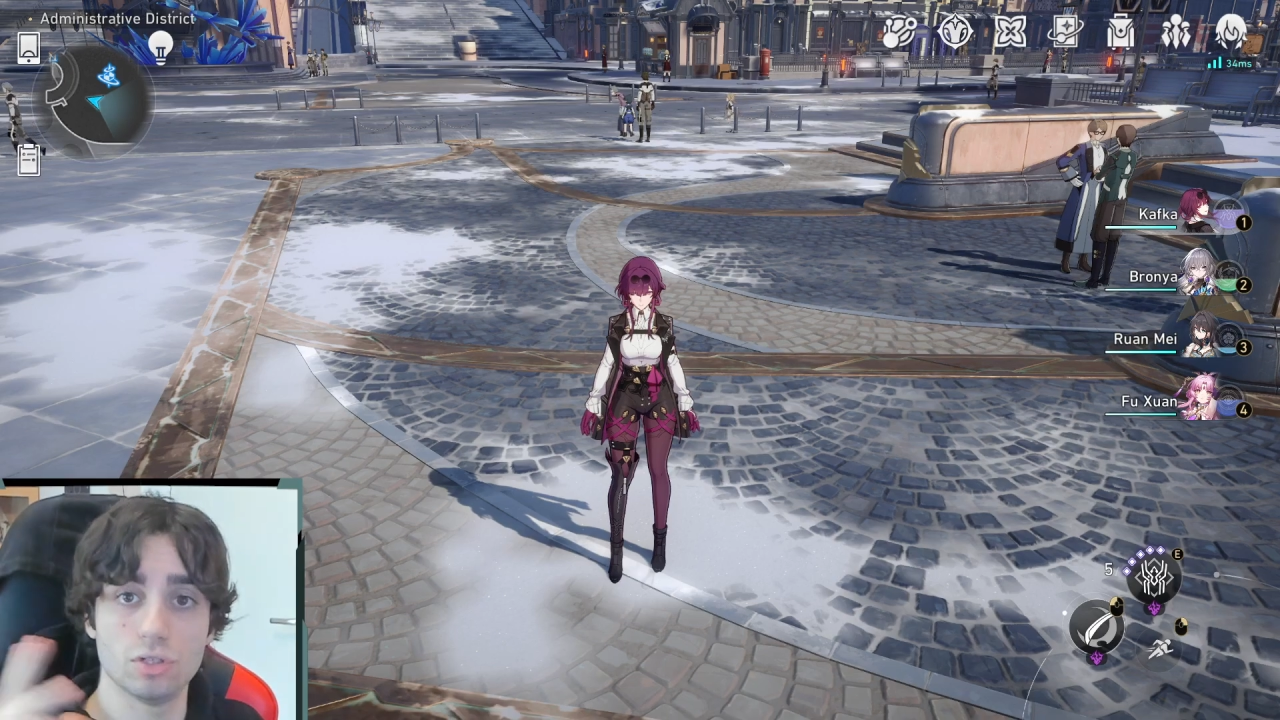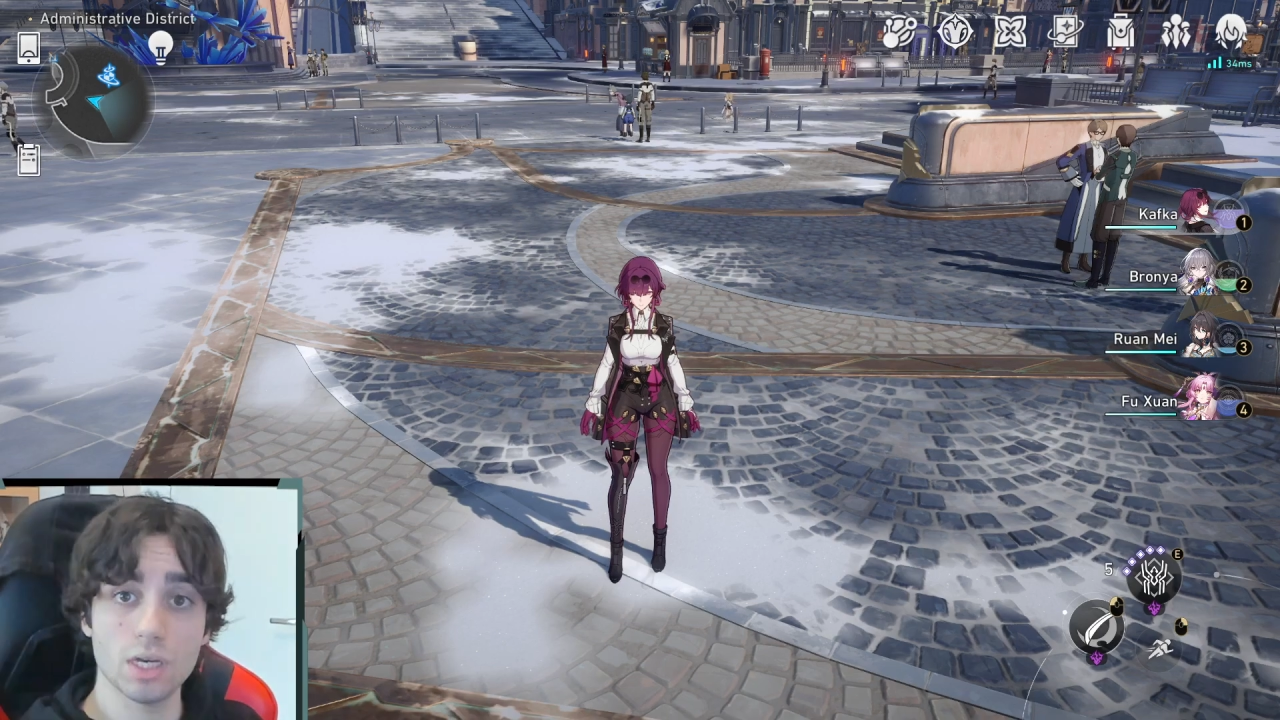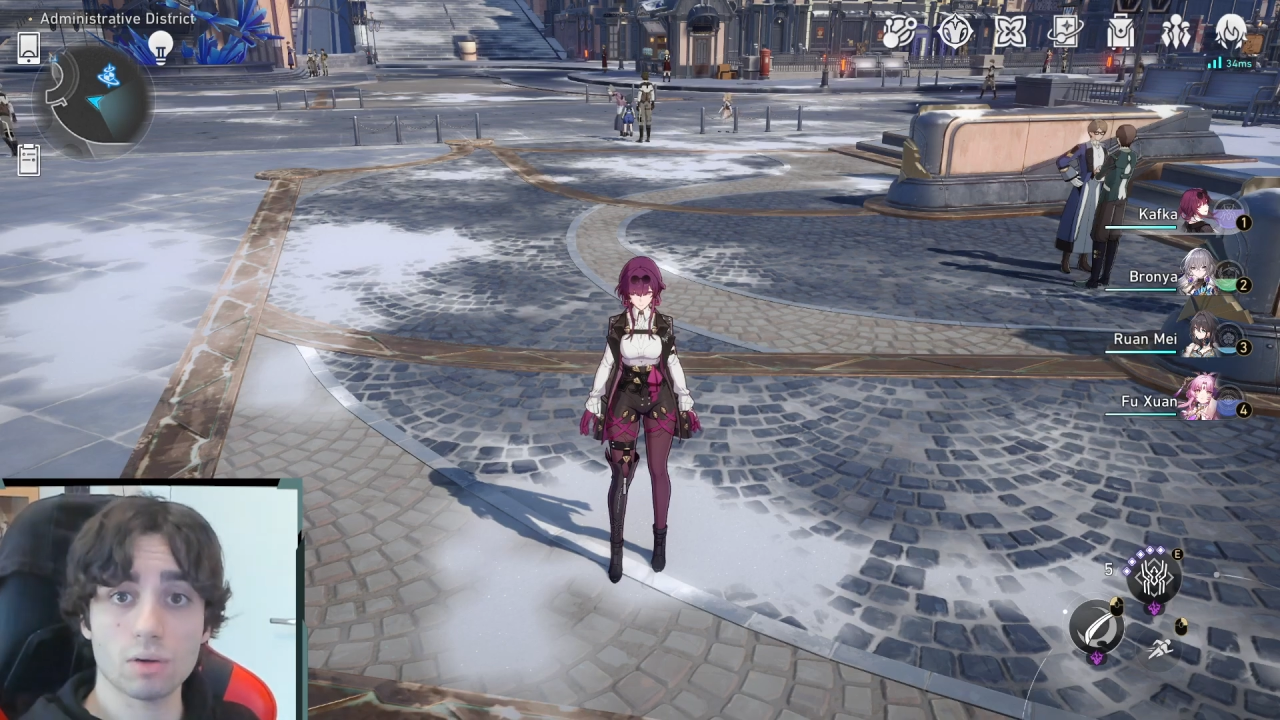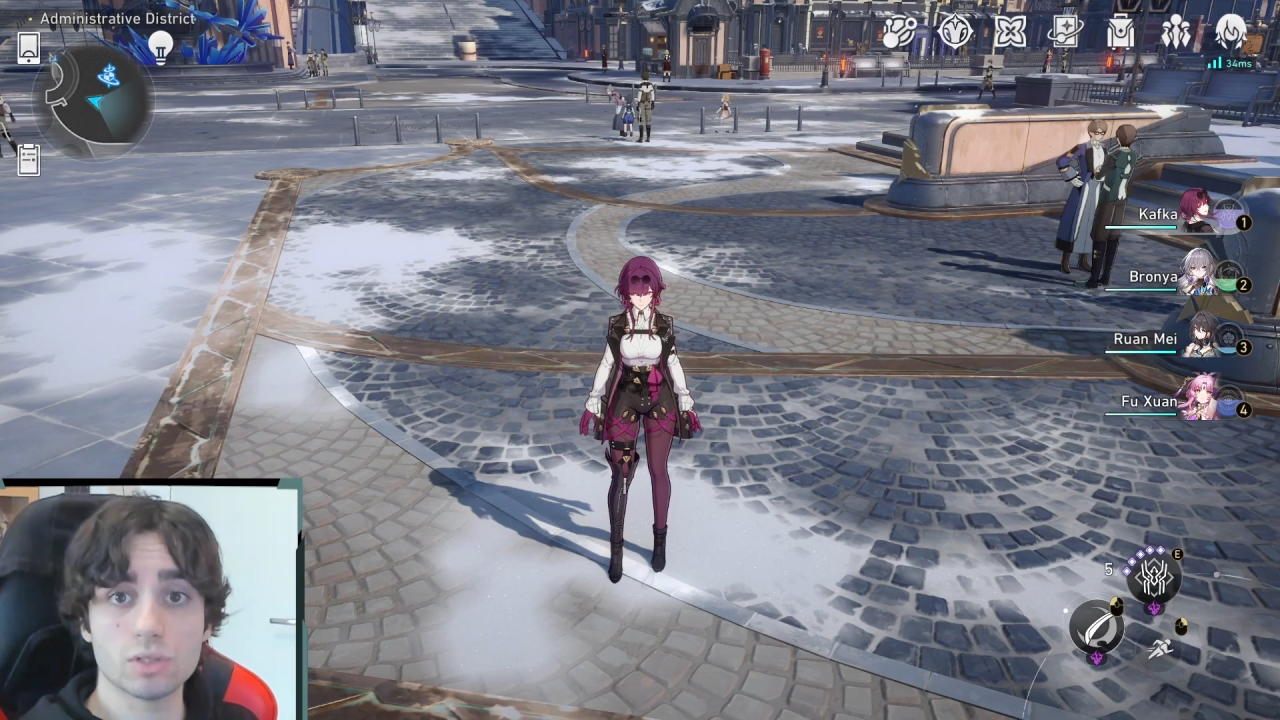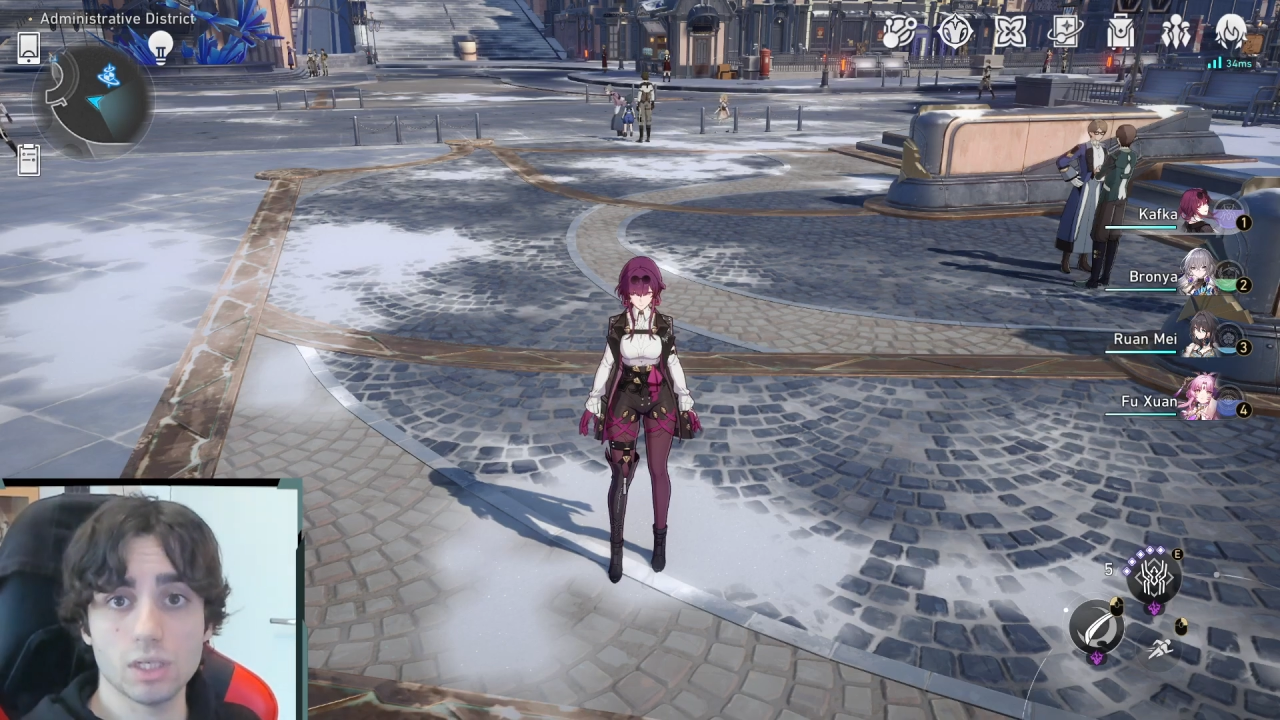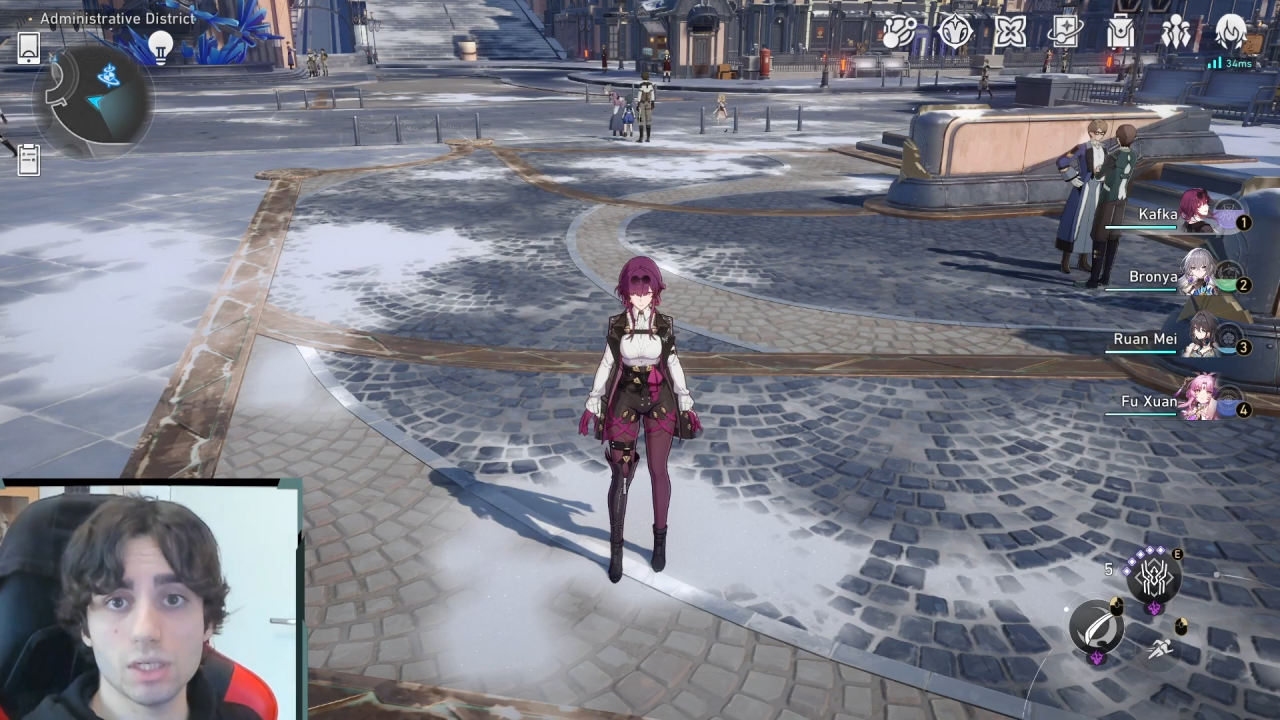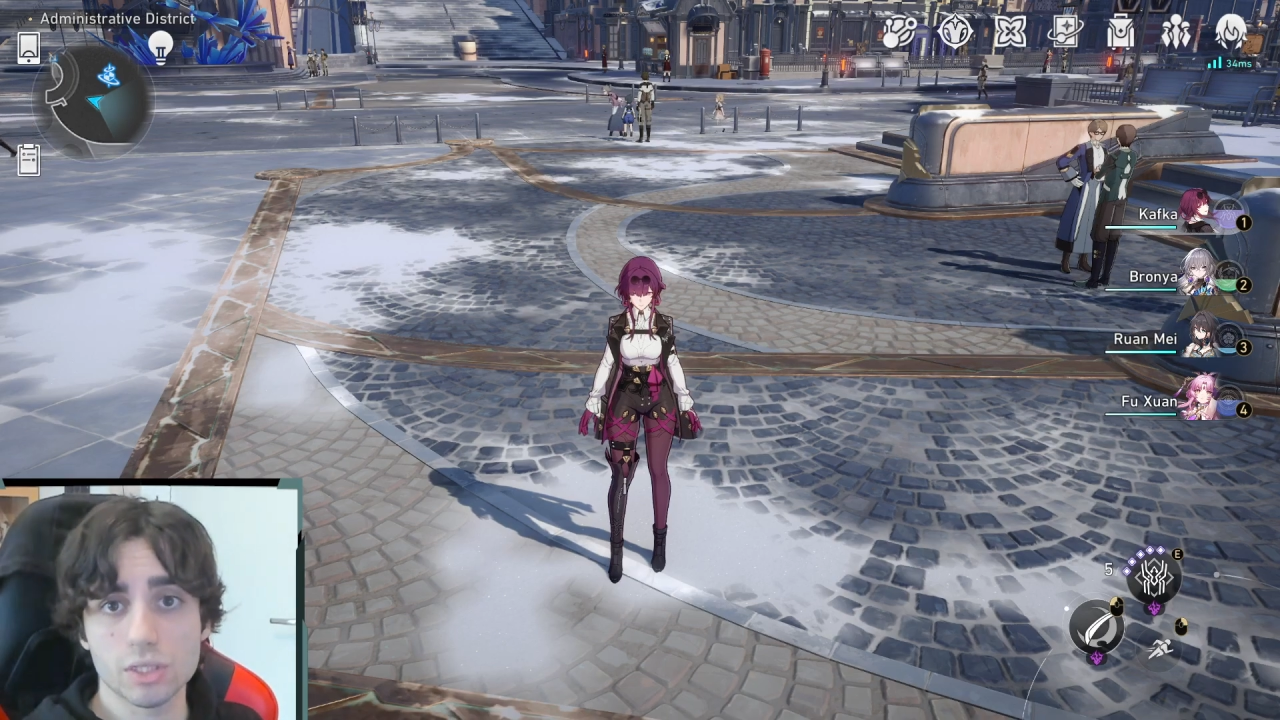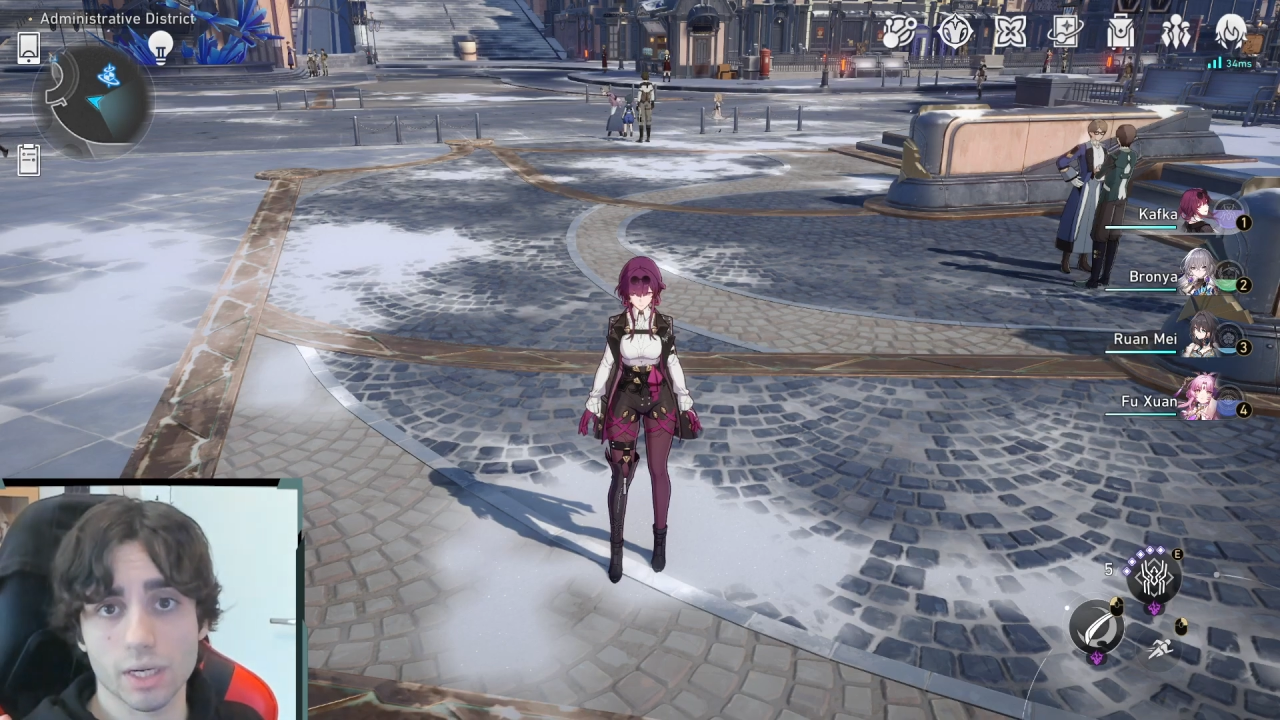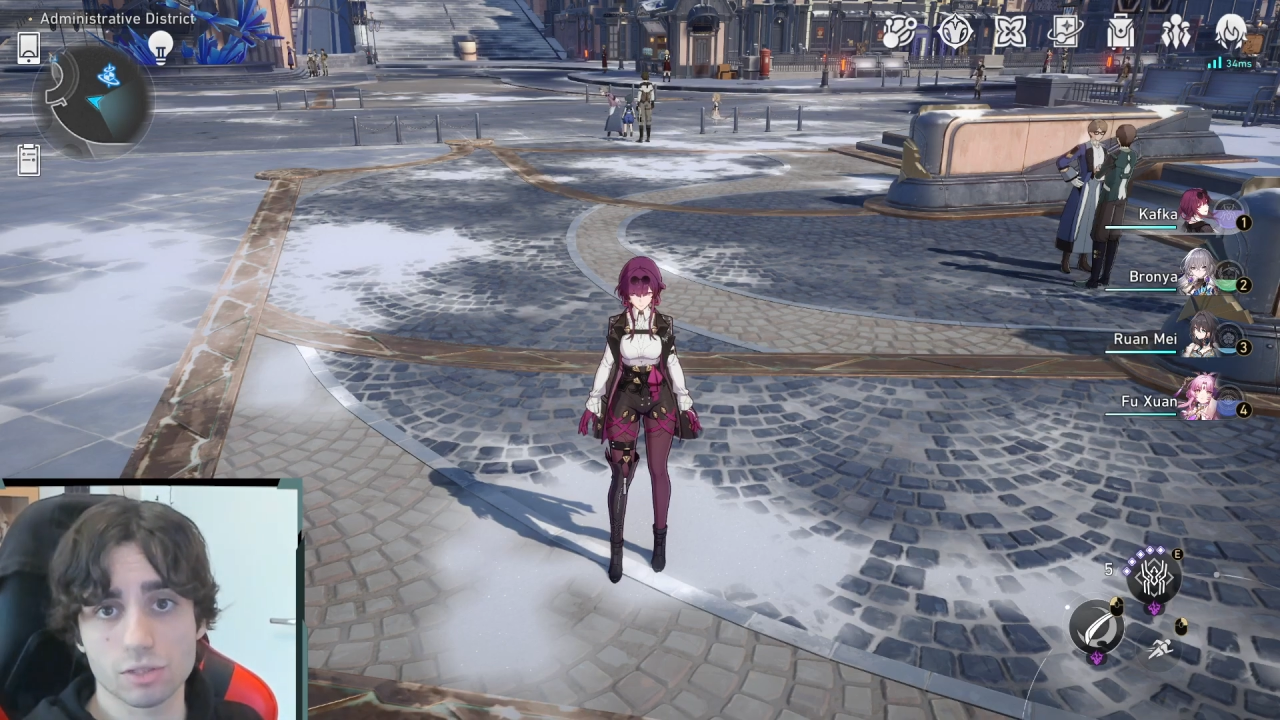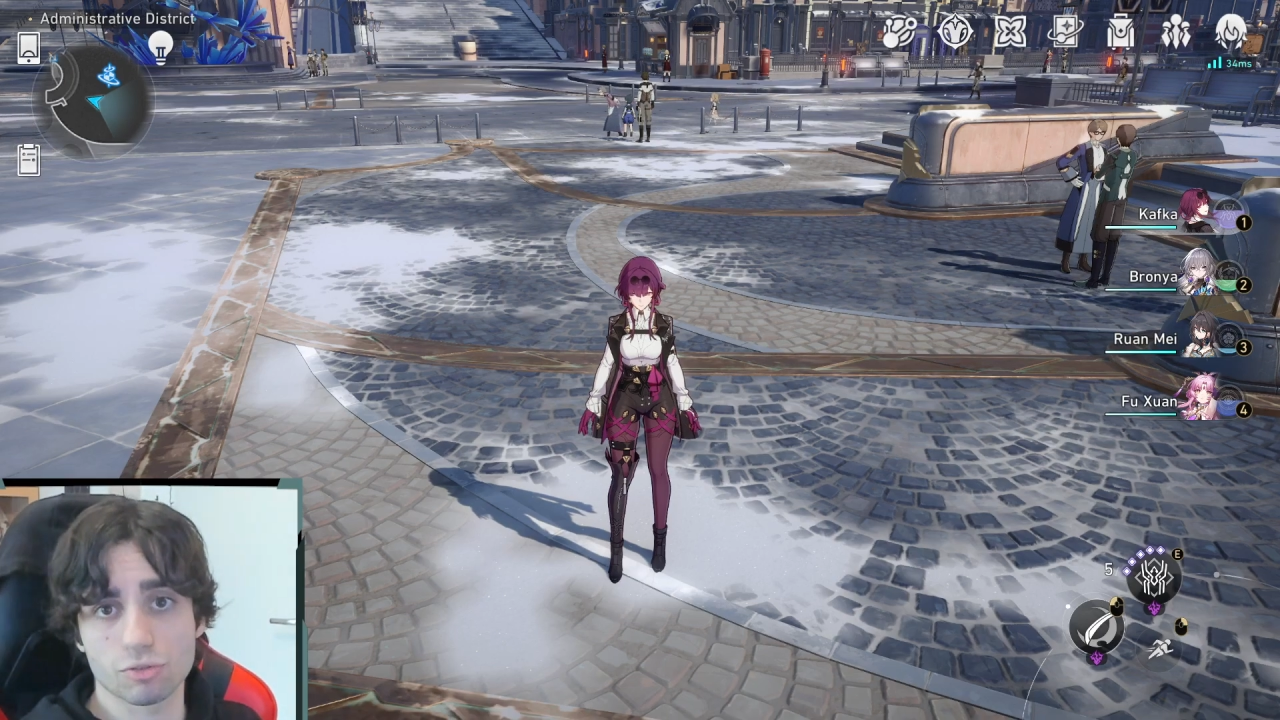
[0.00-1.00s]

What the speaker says: DOT stands